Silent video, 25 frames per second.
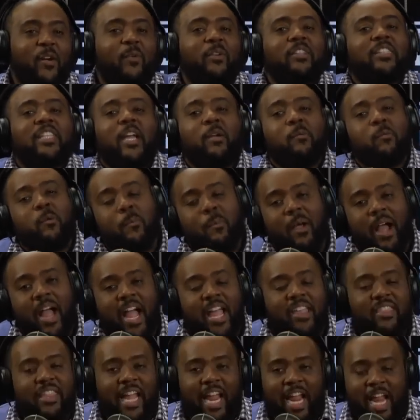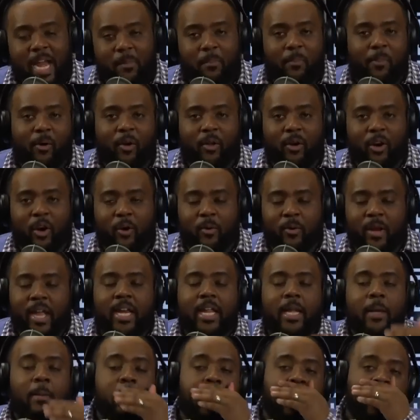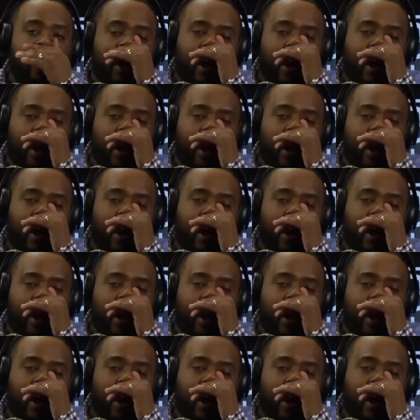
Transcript: It's like we're behind the eight ball already.